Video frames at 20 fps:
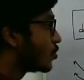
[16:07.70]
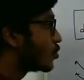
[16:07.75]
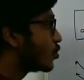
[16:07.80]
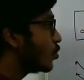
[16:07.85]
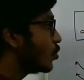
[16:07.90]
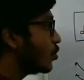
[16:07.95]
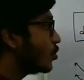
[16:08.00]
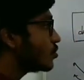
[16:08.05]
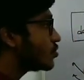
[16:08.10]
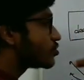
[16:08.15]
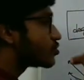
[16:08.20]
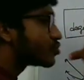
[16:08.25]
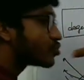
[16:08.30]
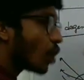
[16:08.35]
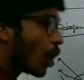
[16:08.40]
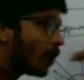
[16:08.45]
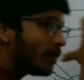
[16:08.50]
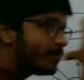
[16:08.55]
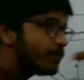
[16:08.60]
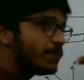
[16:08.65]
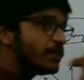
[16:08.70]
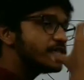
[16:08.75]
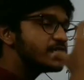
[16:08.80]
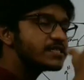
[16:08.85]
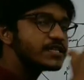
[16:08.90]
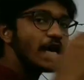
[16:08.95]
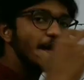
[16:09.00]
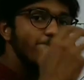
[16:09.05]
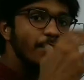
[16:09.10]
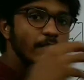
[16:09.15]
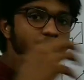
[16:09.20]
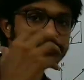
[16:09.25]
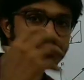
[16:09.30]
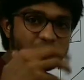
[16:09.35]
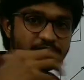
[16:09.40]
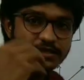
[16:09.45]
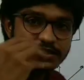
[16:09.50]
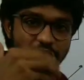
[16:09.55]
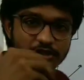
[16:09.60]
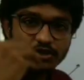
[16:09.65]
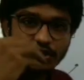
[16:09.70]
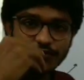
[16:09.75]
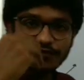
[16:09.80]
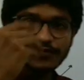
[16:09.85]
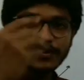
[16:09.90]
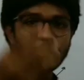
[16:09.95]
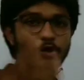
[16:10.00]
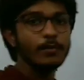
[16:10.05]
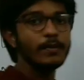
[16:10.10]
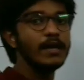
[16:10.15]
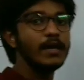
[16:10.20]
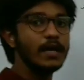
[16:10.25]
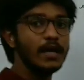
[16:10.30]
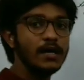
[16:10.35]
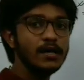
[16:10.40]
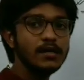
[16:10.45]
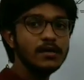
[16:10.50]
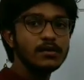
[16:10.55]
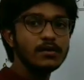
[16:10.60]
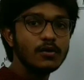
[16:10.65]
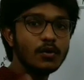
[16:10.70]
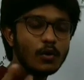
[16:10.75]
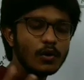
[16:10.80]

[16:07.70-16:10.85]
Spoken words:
to stop this such a phenomena,